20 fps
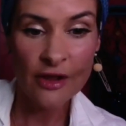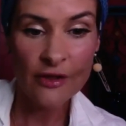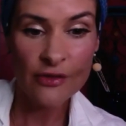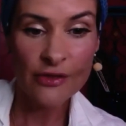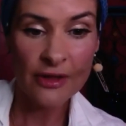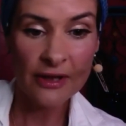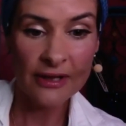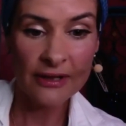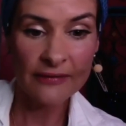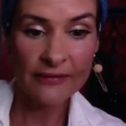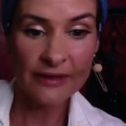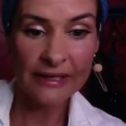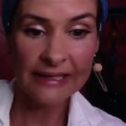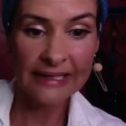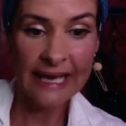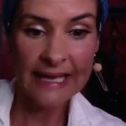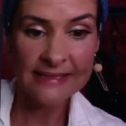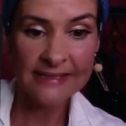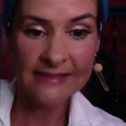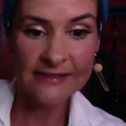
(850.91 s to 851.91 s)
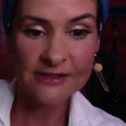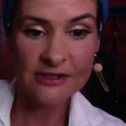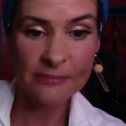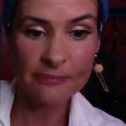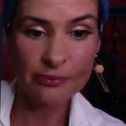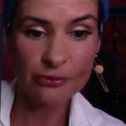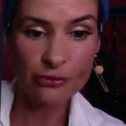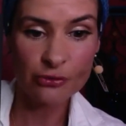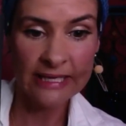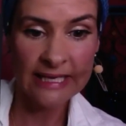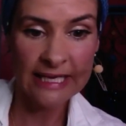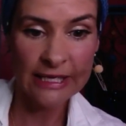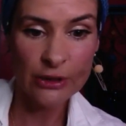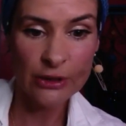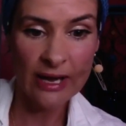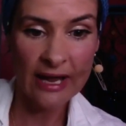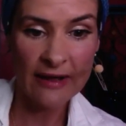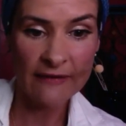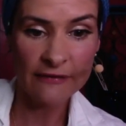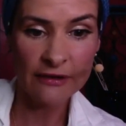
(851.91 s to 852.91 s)
the less debris you
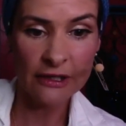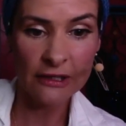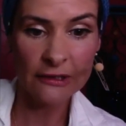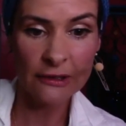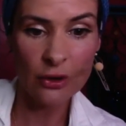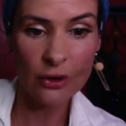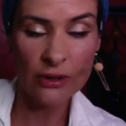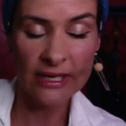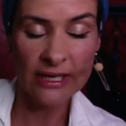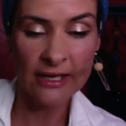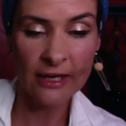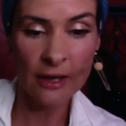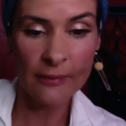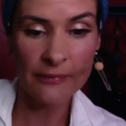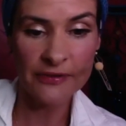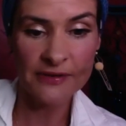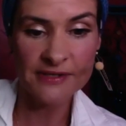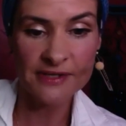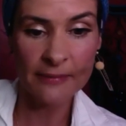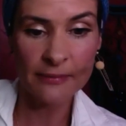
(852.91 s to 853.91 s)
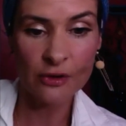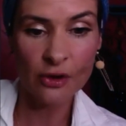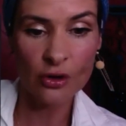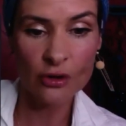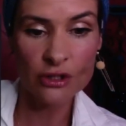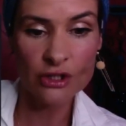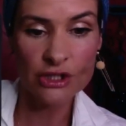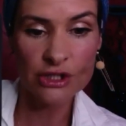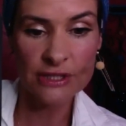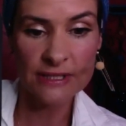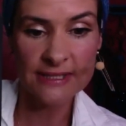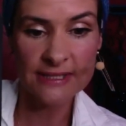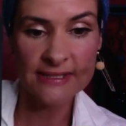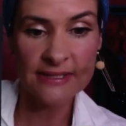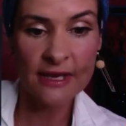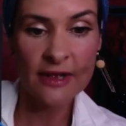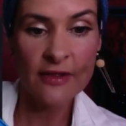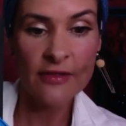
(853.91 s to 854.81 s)
have clogging up the subconscious,